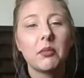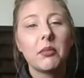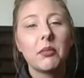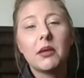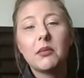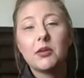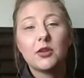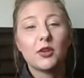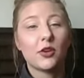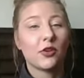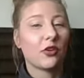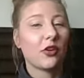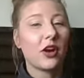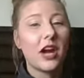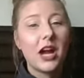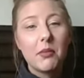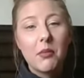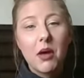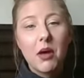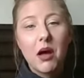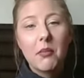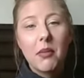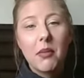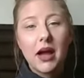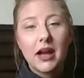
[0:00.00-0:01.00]
Maybe your
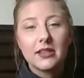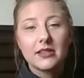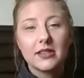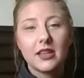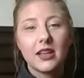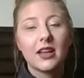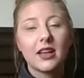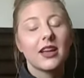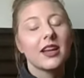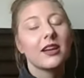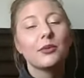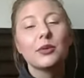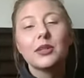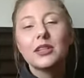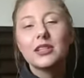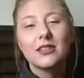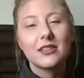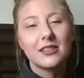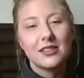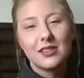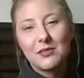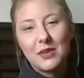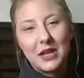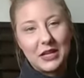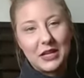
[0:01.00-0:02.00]
grandma buys it. It really
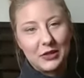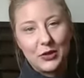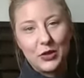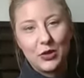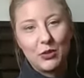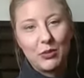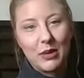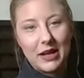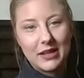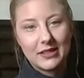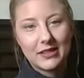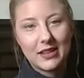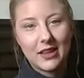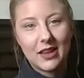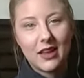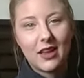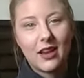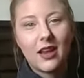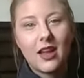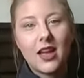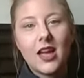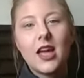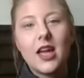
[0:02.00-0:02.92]
doesn't matter who buys it,